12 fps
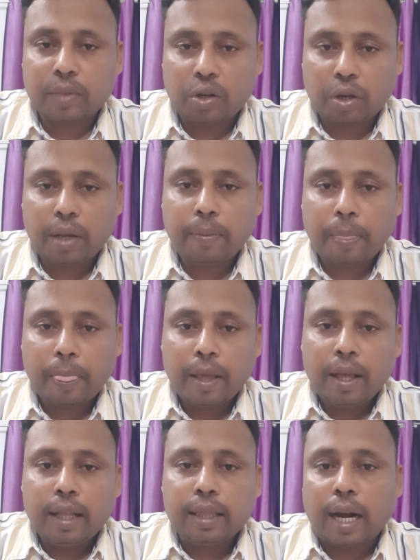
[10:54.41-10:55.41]
Okay,
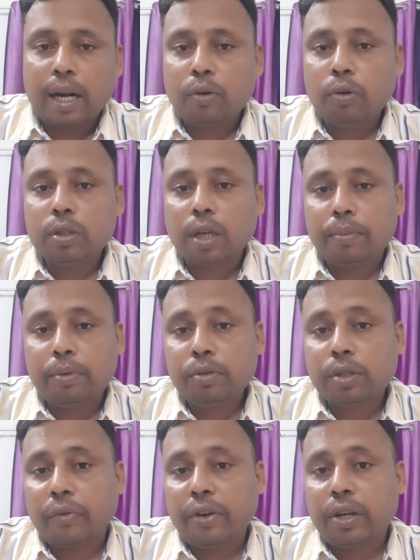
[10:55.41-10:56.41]
that goes up to
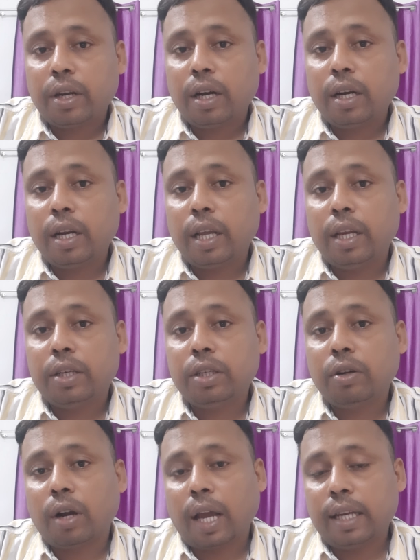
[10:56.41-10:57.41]
1780
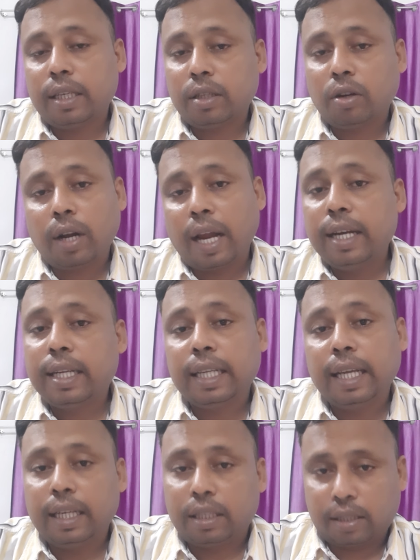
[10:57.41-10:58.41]
or 90 or
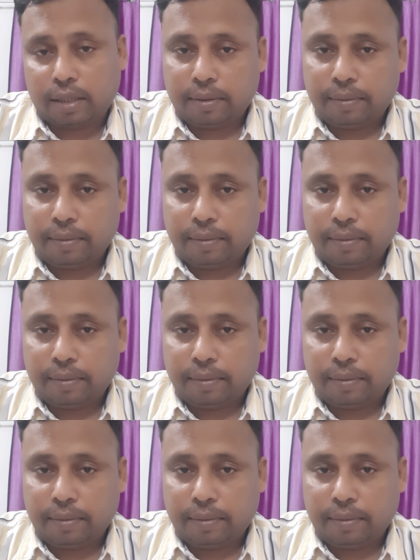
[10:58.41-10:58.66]
98,